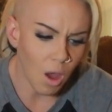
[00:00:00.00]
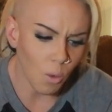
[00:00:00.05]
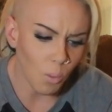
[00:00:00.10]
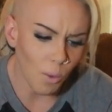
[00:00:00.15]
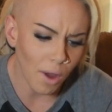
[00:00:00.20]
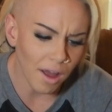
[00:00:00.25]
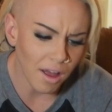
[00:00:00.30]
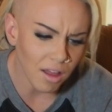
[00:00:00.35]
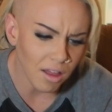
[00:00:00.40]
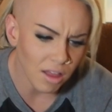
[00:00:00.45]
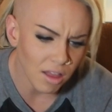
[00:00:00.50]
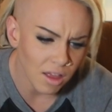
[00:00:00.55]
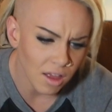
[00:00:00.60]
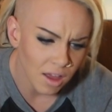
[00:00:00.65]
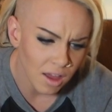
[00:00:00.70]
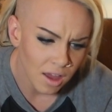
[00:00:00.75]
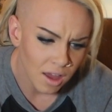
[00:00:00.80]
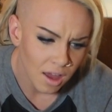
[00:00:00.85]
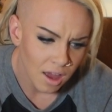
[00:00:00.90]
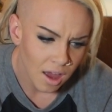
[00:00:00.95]
Well,
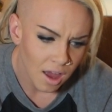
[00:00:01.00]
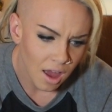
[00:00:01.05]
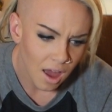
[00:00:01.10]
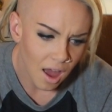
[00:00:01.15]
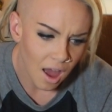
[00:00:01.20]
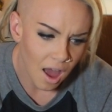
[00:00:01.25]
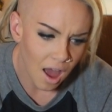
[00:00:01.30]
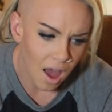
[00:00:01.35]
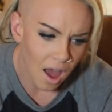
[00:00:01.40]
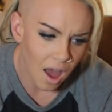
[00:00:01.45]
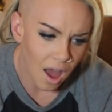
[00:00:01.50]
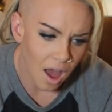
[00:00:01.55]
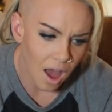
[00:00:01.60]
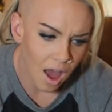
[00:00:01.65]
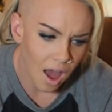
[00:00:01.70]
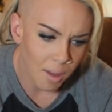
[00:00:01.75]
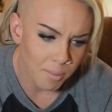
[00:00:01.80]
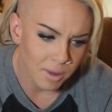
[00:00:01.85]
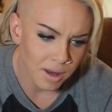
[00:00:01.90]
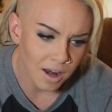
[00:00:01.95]

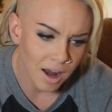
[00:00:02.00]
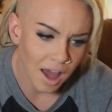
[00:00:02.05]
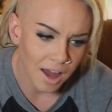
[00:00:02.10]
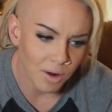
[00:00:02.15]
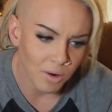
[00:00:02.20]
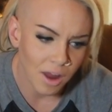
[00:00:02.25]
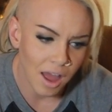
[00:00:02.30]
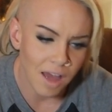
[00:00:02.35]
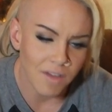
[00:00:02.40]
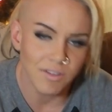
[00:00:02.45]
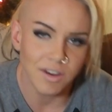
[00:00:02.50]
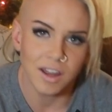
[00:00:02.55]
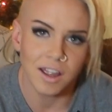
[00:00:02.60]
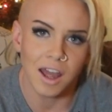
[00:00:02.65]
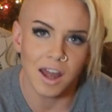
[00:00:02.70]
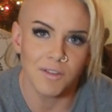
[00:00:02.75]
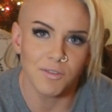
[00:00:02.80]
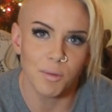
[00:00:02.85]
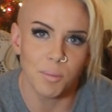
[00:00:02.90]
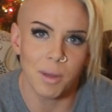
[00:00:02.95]
I mean, I don't have any
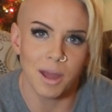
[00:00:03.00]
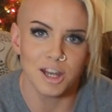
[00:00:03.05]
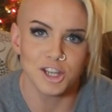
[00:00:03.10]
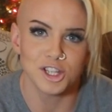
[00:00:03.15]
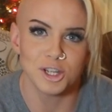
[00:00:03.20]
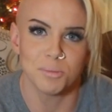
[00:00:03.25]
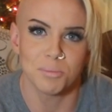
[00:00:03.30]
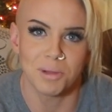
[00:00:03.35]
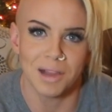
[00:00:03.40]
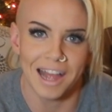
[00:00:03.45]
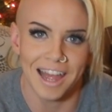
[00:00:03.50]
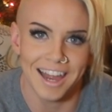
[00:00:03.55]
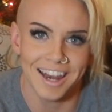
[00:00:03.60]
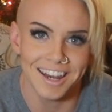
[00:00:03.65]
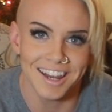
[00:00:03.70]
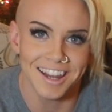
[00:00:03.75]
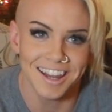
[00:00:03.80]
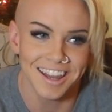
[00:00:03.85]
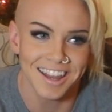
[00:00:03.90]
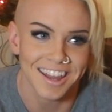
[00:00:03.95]
kind of a pension plan.